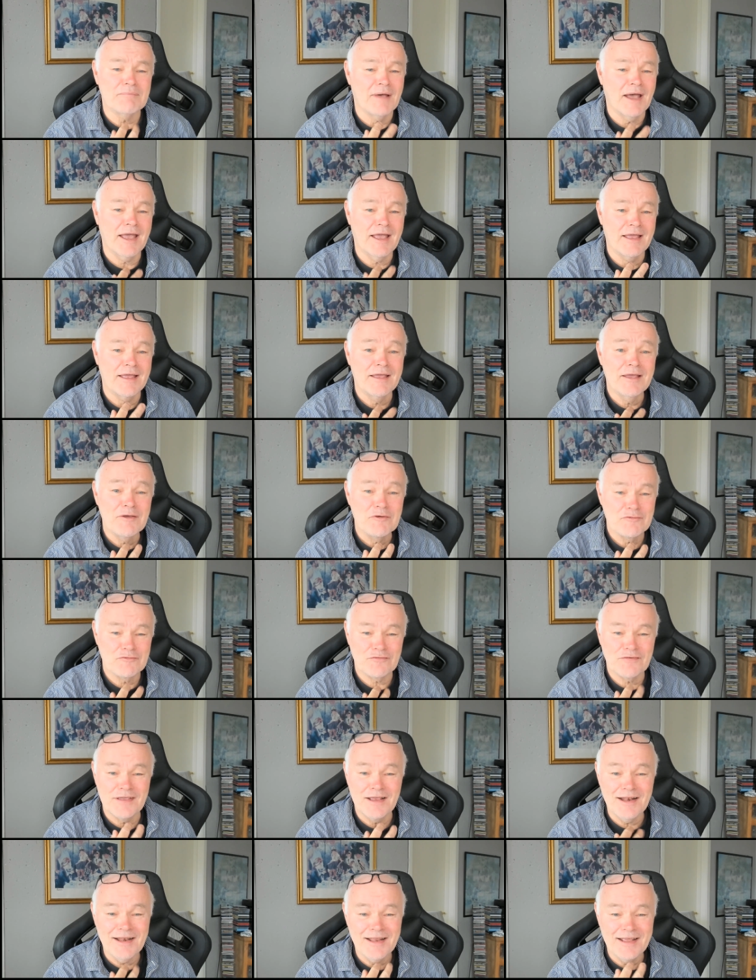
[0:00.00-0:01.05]

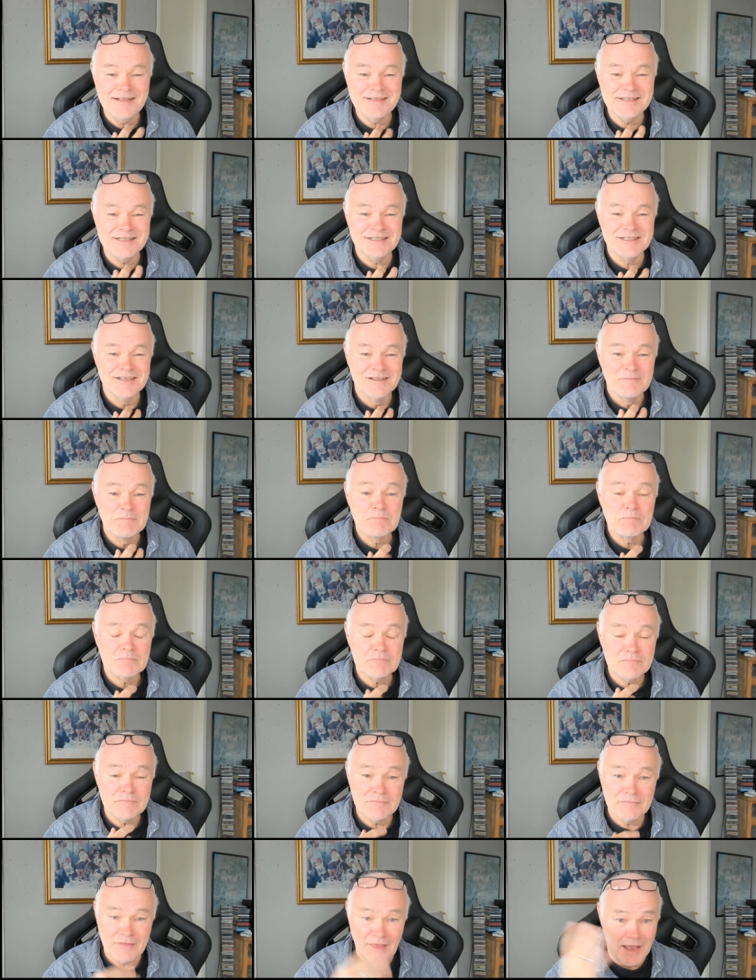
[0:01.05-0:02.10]
feelings
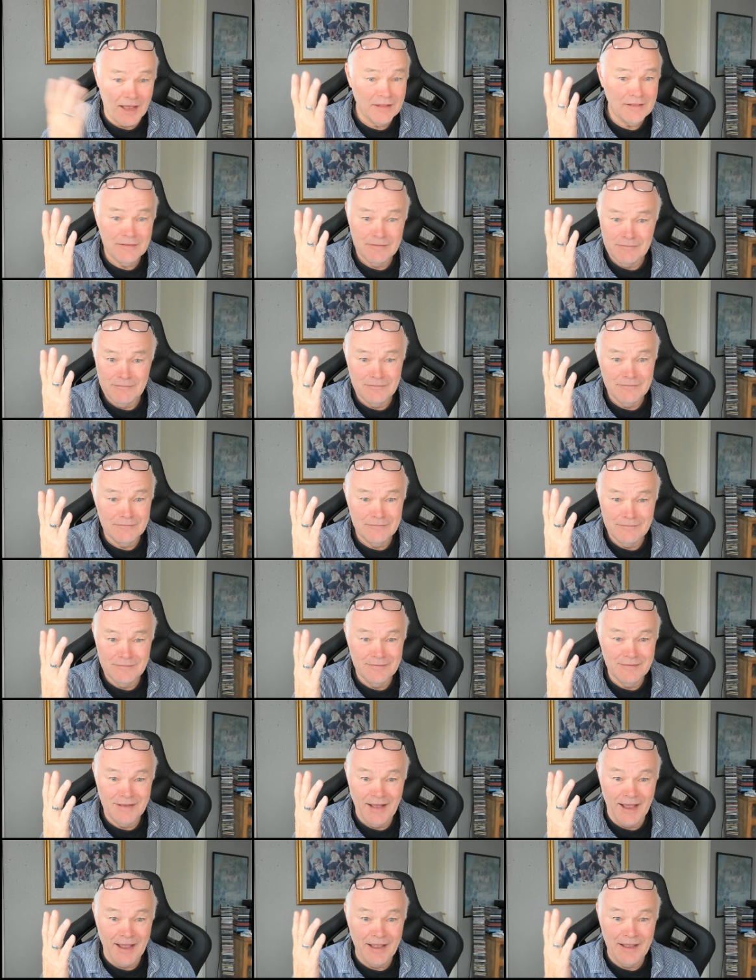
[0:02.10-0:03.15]
than
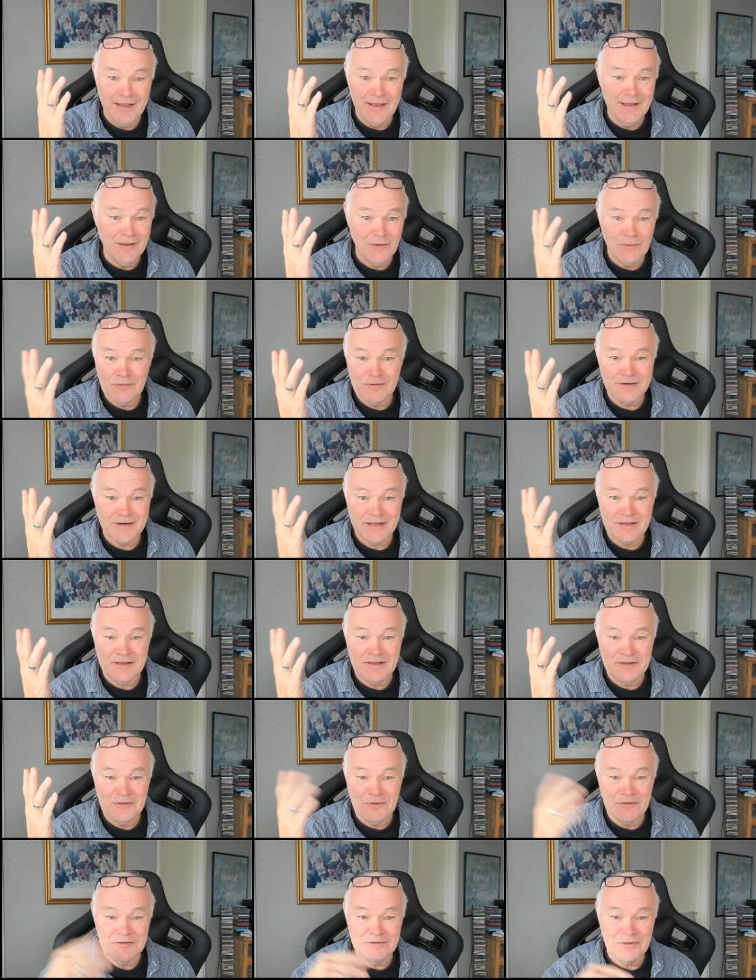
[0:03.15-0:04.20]
I already
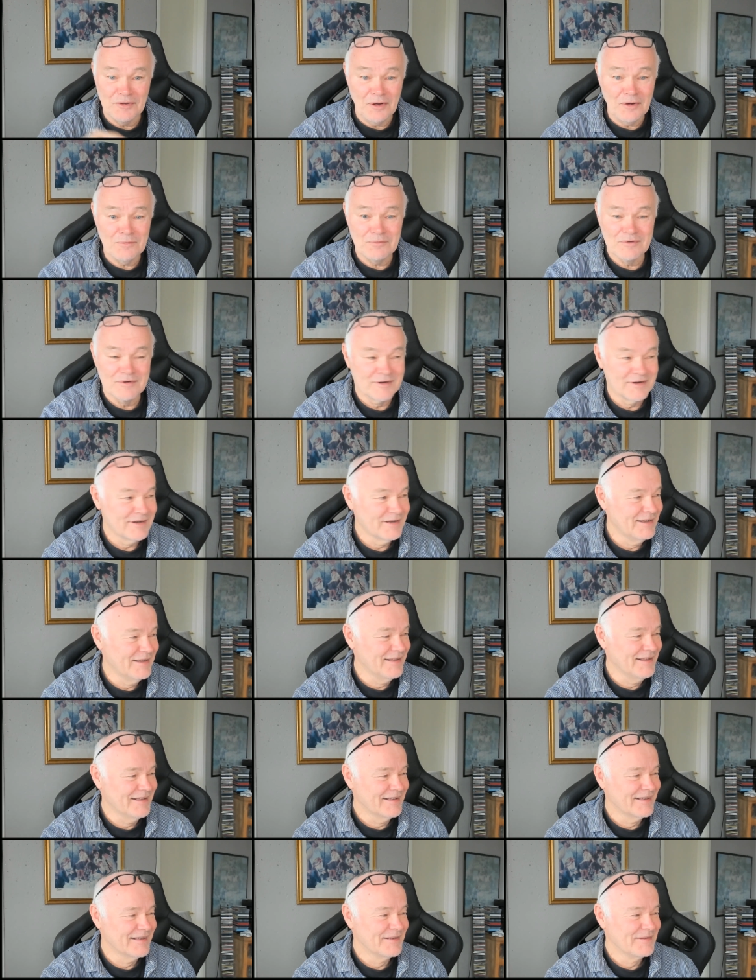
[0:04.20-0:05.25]
know.
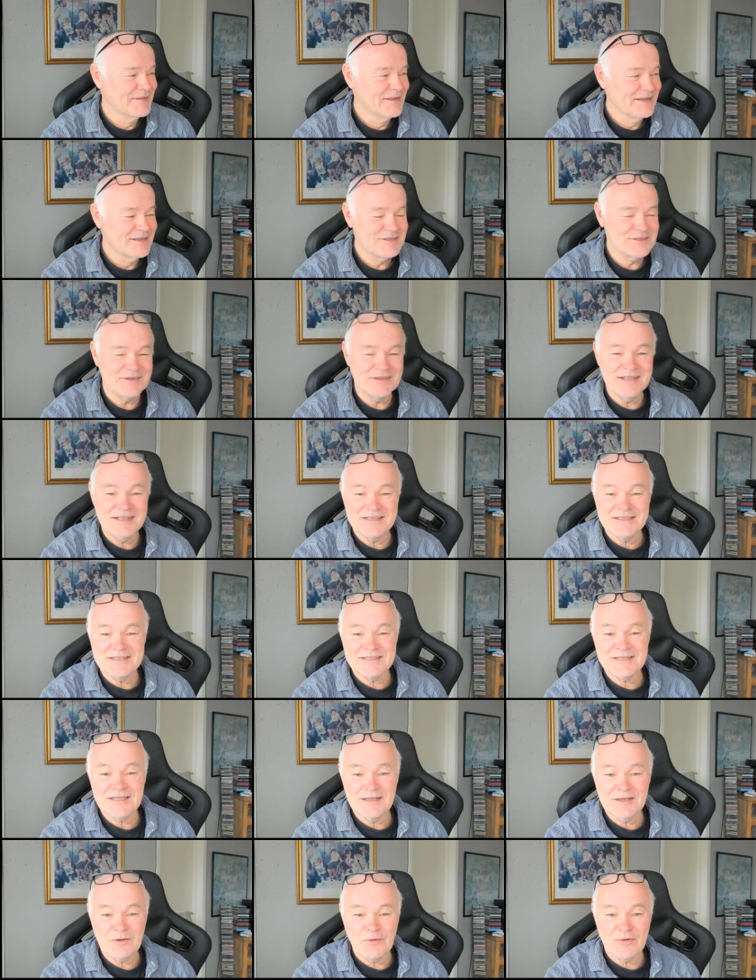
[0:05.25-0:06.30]
So it's uh,
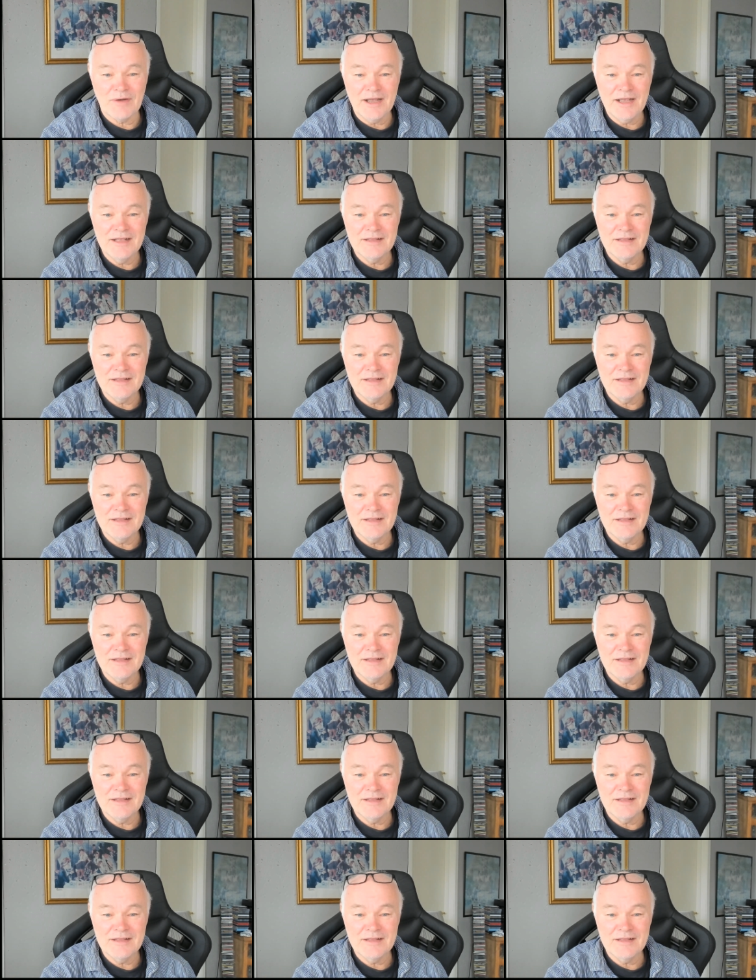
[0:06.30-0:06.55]
quite uh,